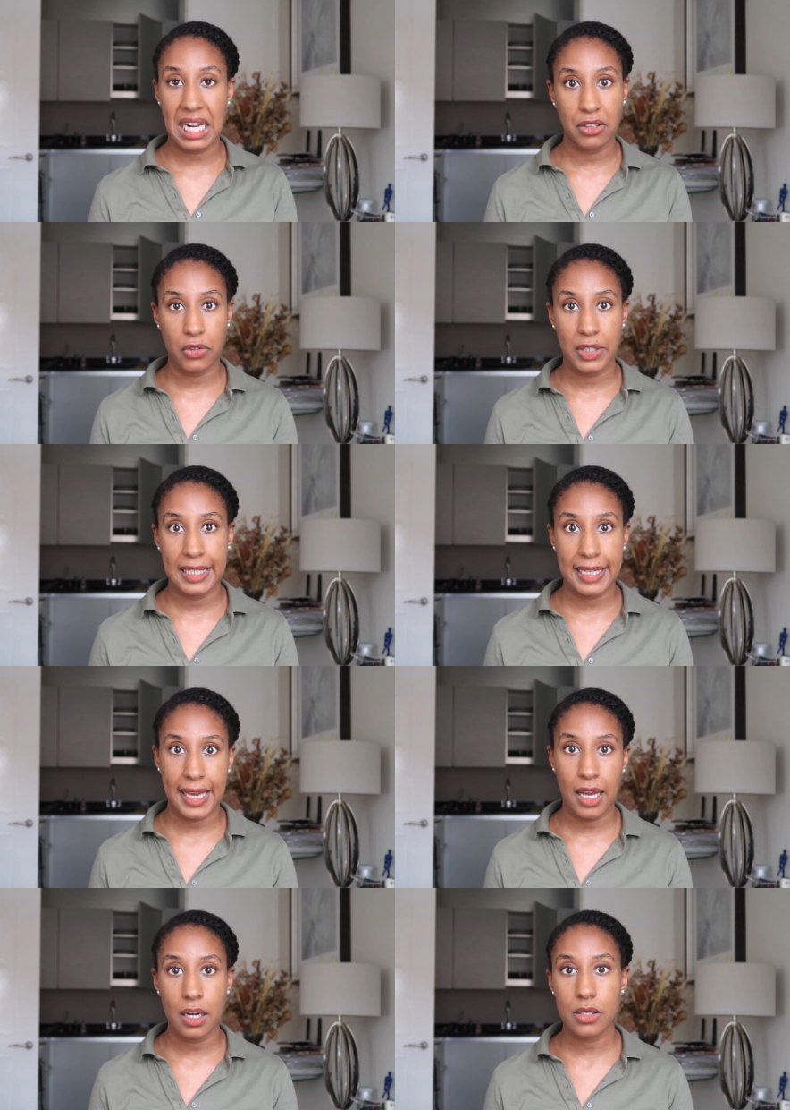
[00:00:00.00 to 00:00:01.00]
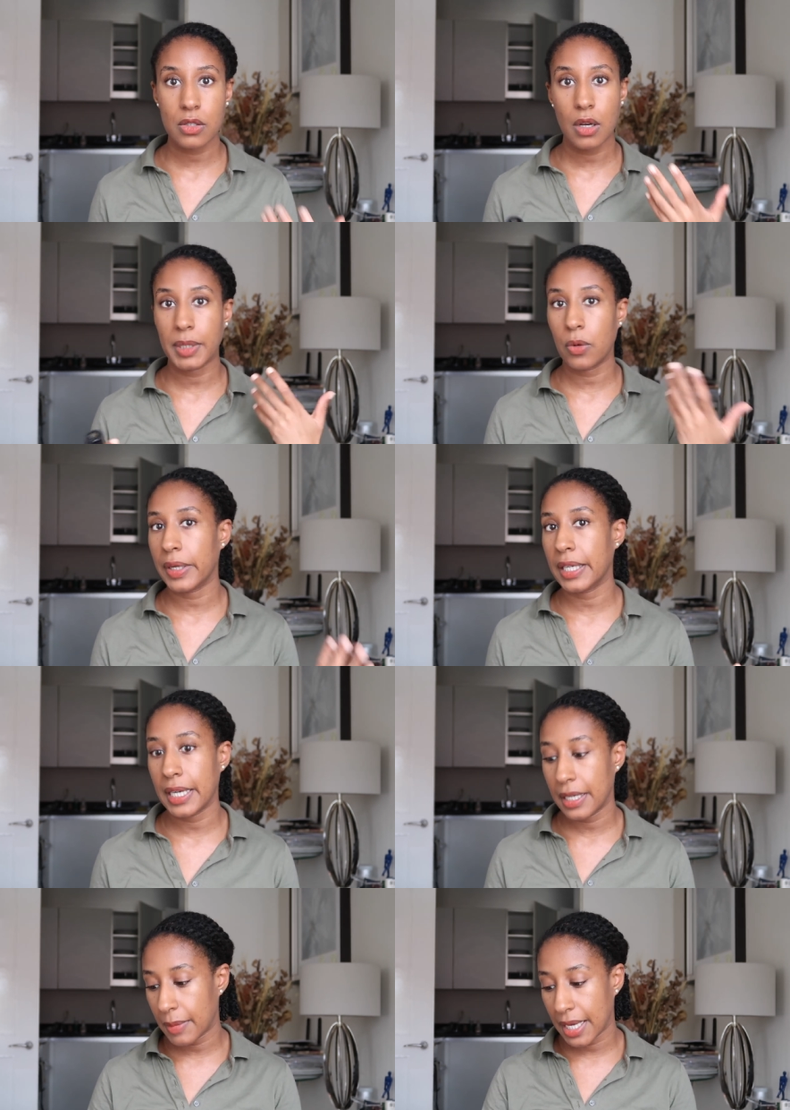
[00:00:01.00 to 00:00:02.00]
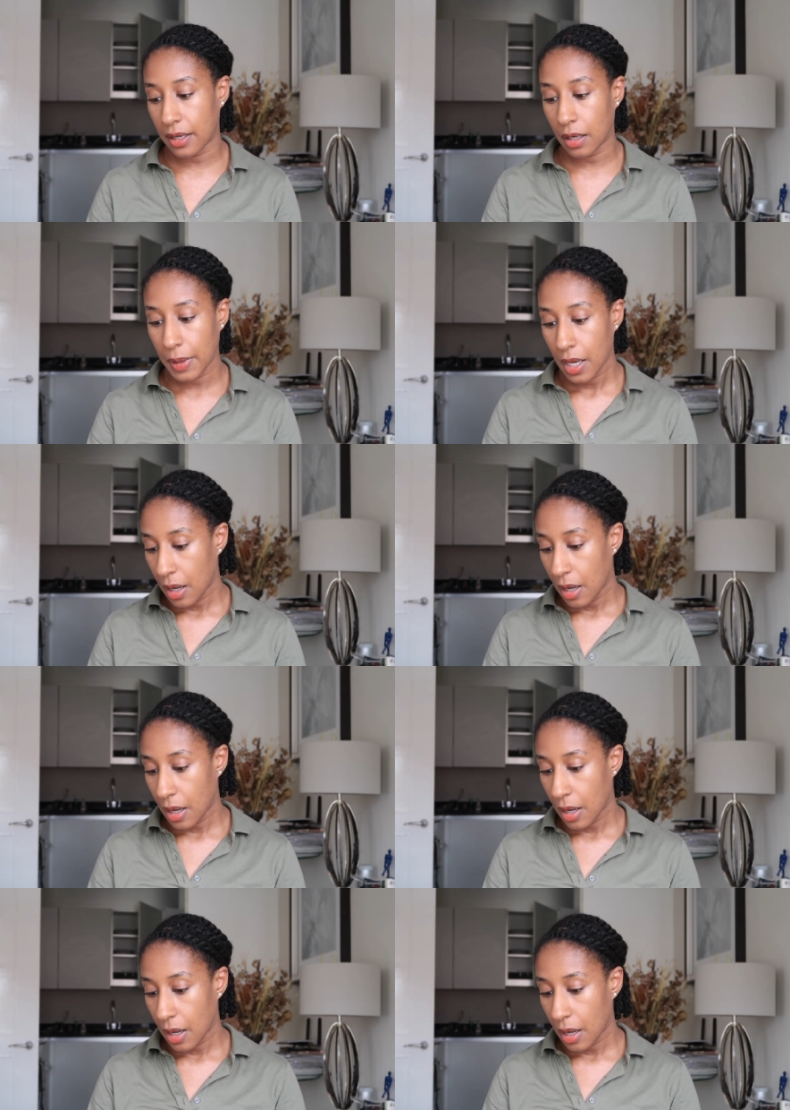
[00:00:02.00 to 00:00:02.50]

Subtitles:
I don't really care, so I'm not wearing any makeup.